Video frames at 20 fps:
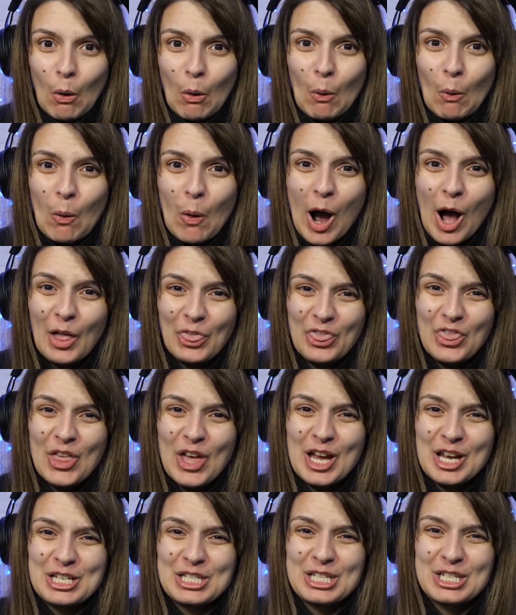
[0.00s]
What
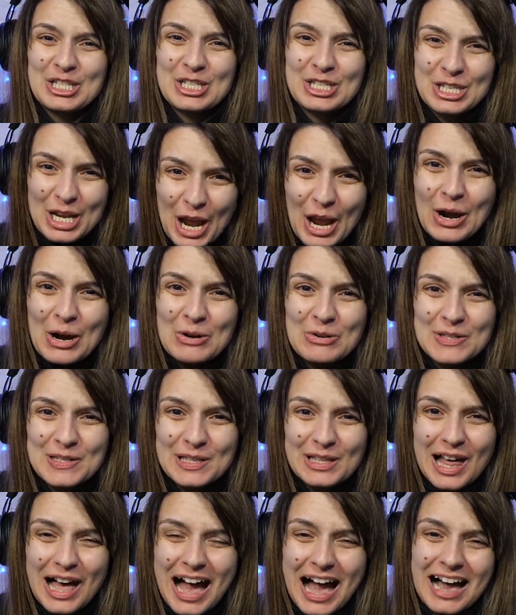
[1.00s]
the deuce,
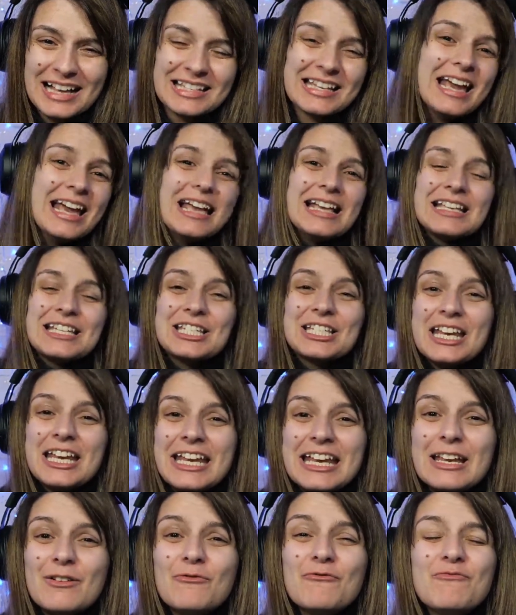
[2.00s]
lass? She
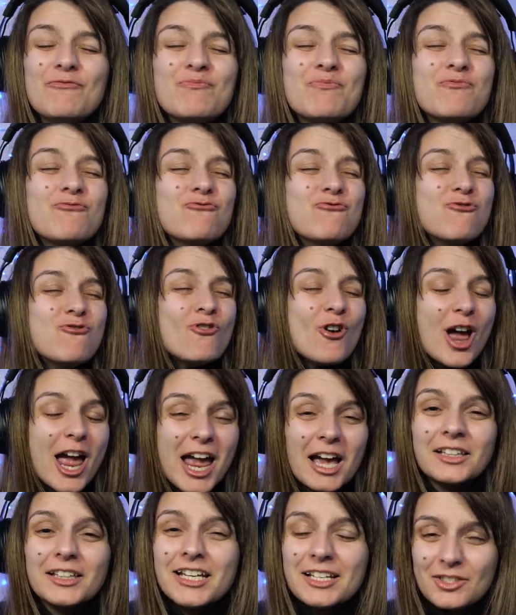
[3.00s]

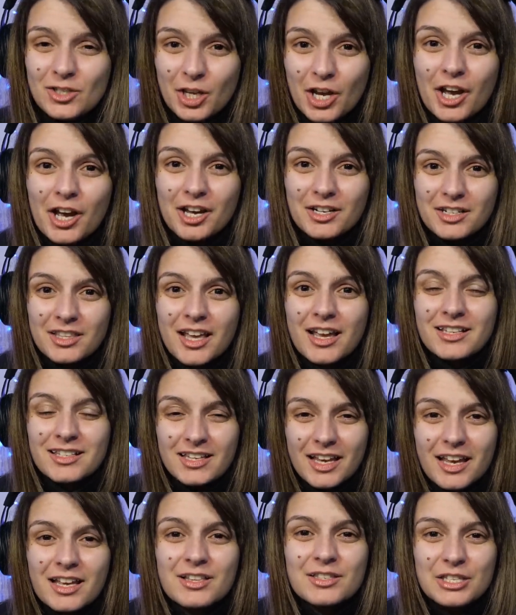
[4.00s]
really turned this
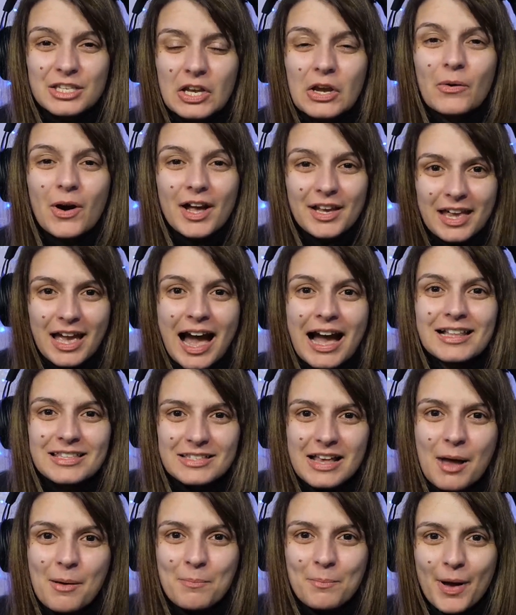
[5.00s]
into a Kat
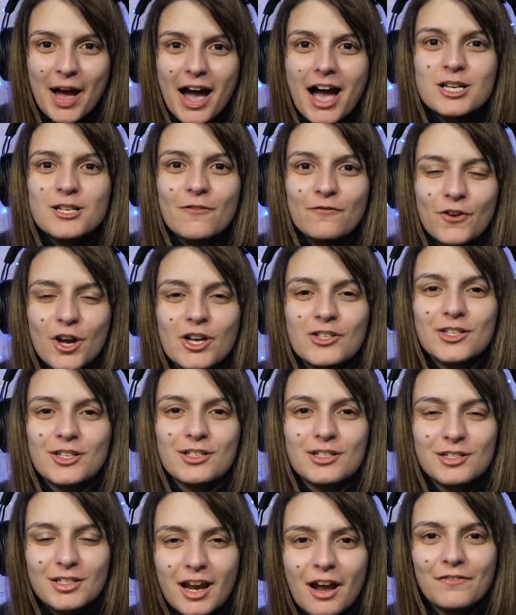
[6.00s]
Tenbarge versus
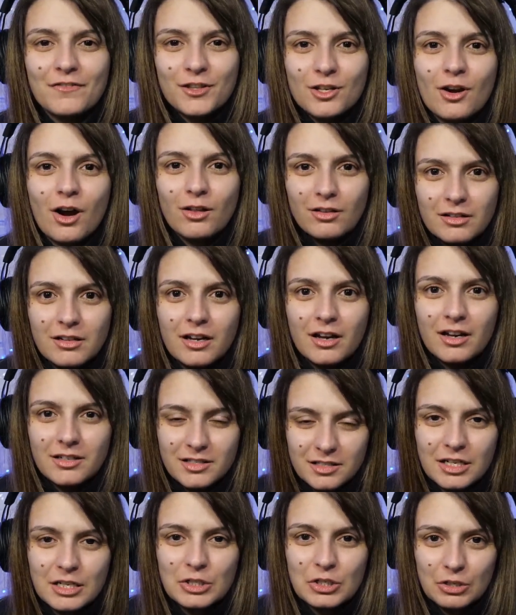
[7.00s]
Stef the Alter Nerd
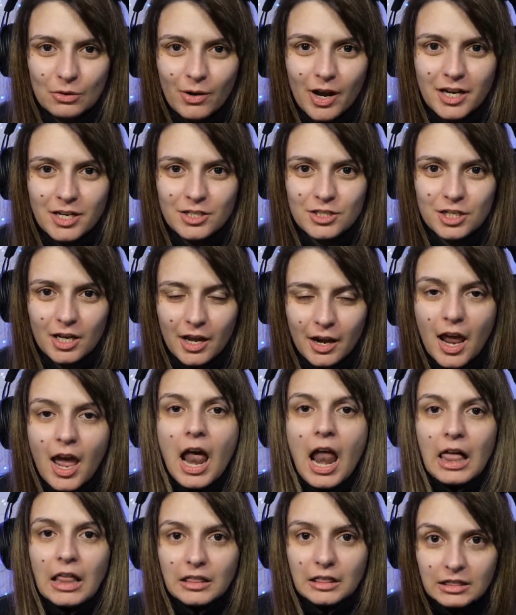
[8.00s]
situation.
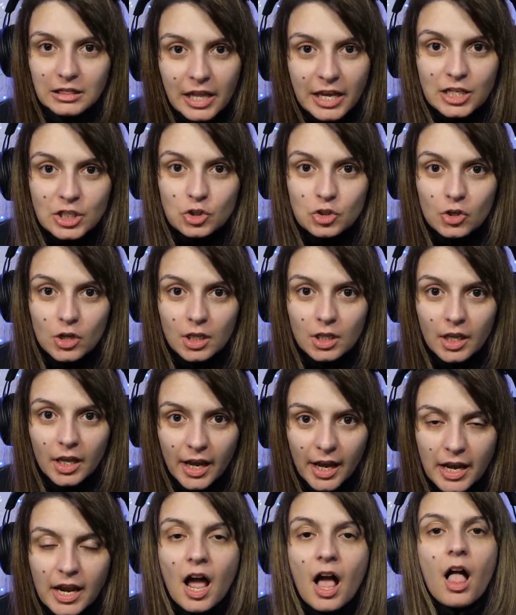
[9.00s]

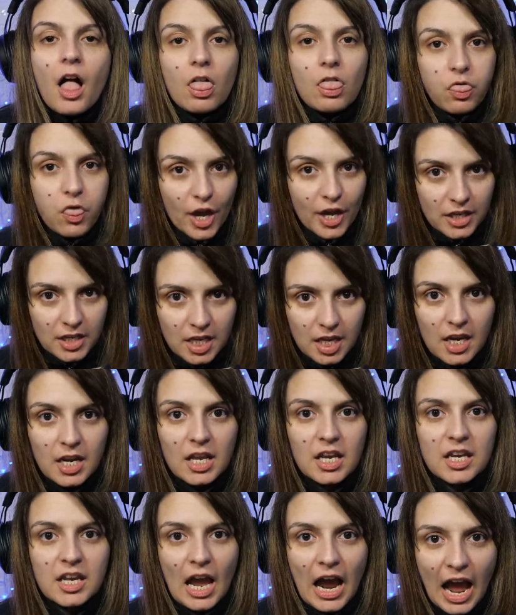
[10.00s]
Literally, the
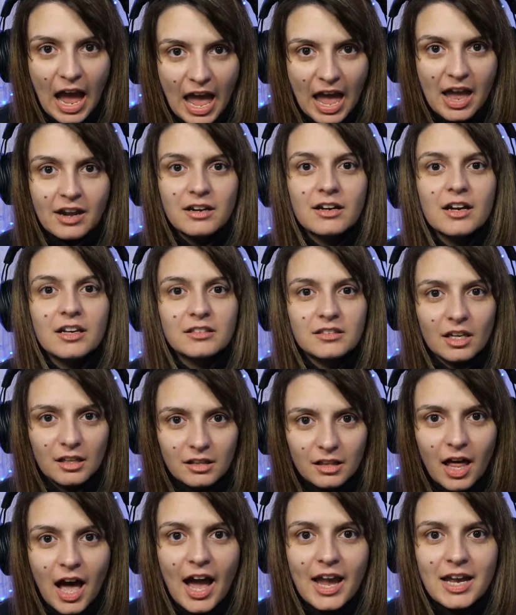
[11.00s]
kitty cat entered the
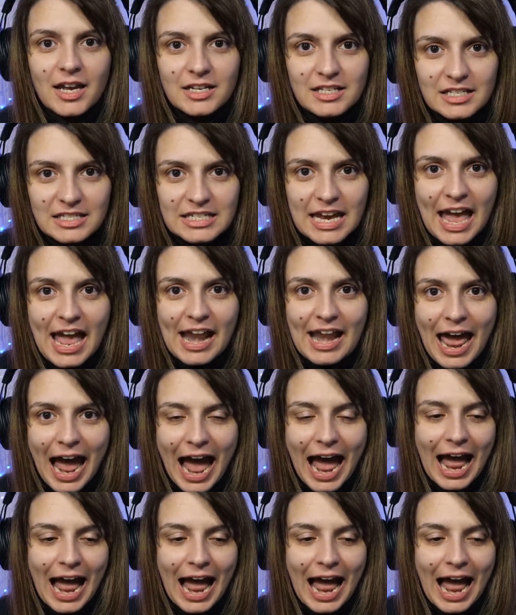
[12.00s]
lion's den.